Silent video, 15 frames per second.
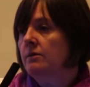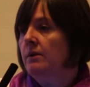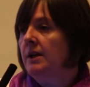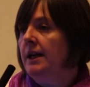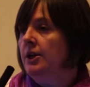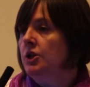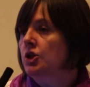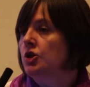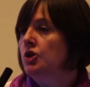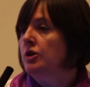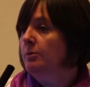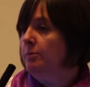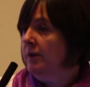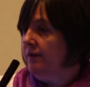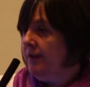in relation to the
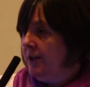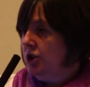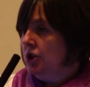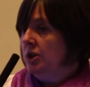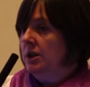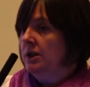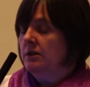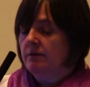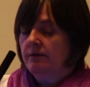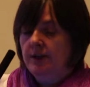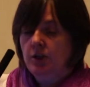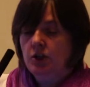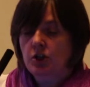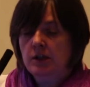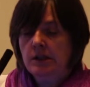prevention
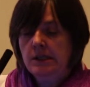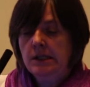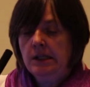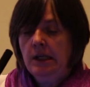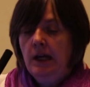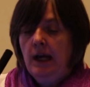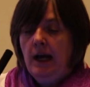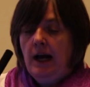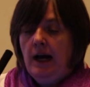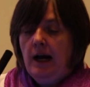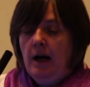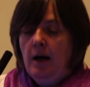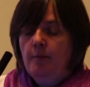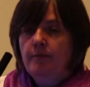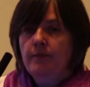interventions,
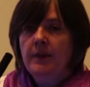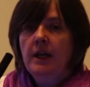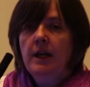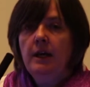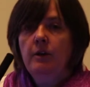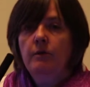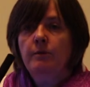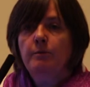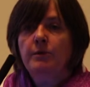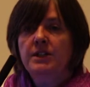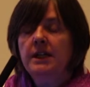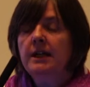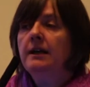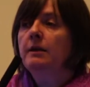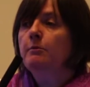Here,
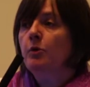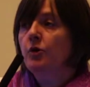particularly,